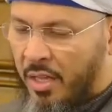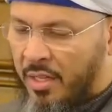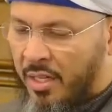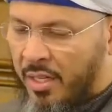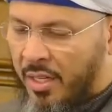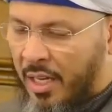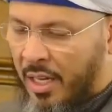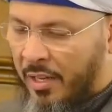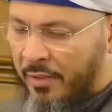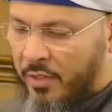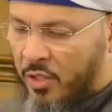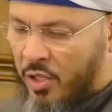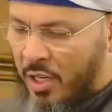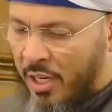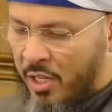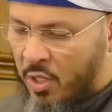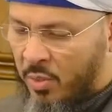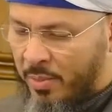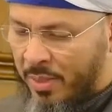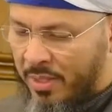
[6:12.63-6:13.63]
On the day of
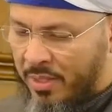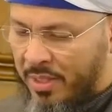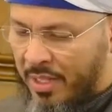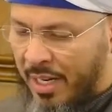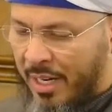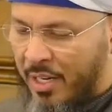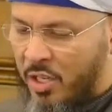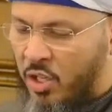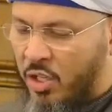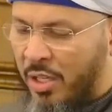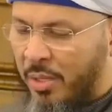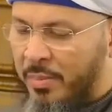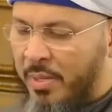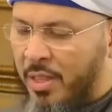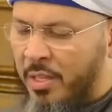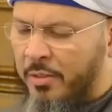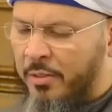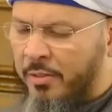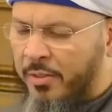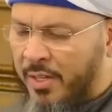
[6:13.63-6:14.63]
judgment, I shall
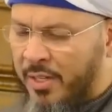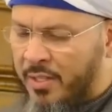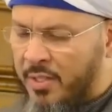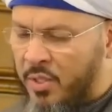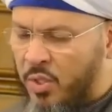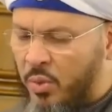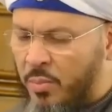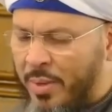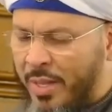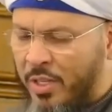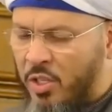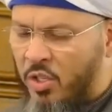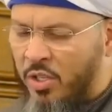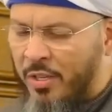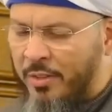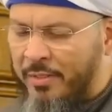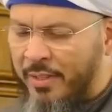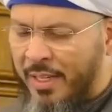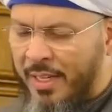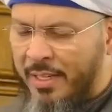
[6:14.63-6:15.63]
be the first to make
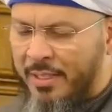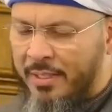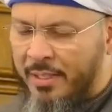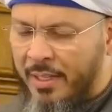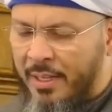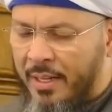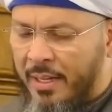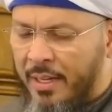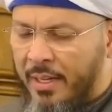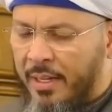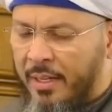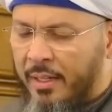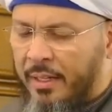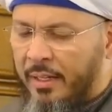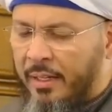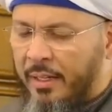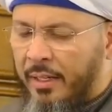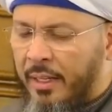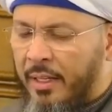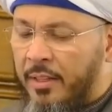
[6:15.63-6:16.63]
shafa'at,
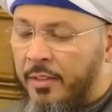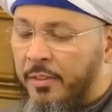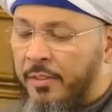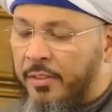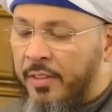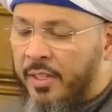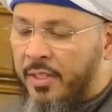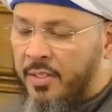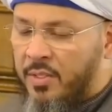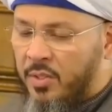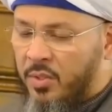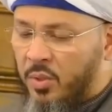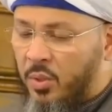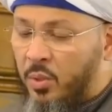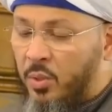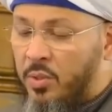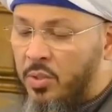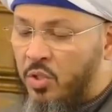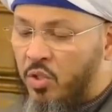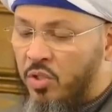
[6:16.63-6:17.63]
and the first
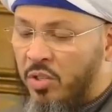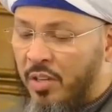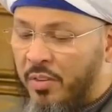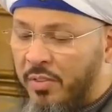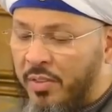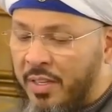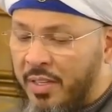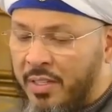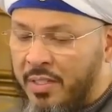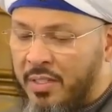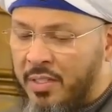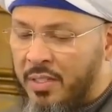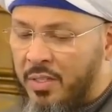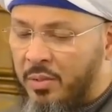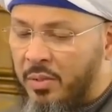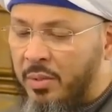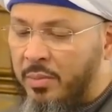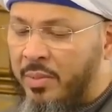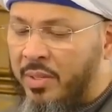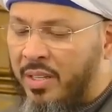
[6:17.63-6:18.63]
whose
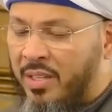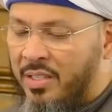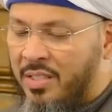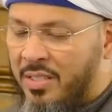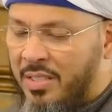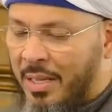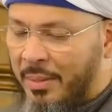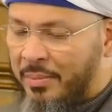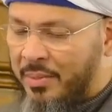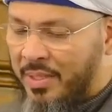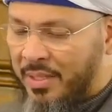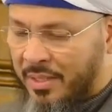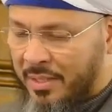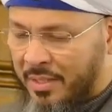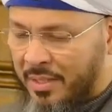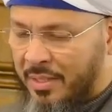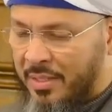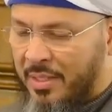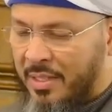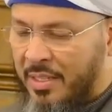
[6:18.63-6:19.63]
shafa'at will be
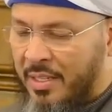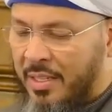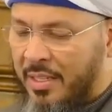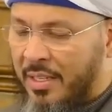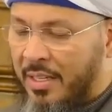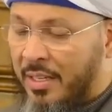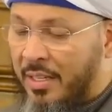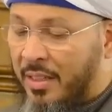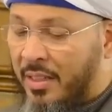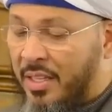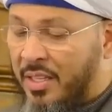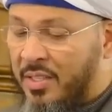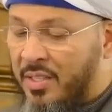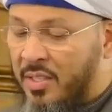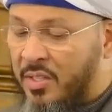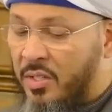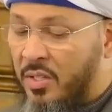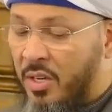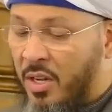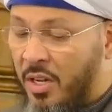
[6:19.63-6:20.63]
accepted, and
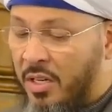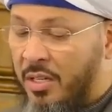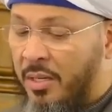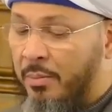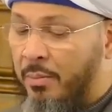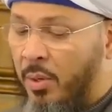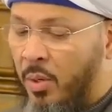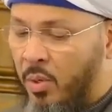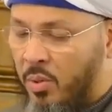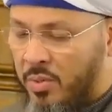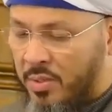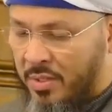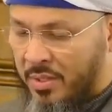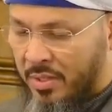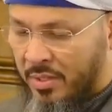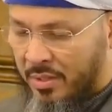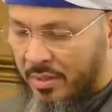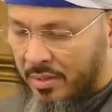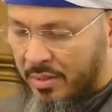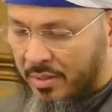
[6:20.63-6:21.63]
this is not a
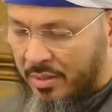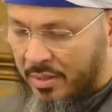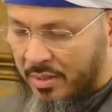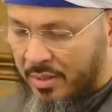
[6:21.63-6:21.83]
boast.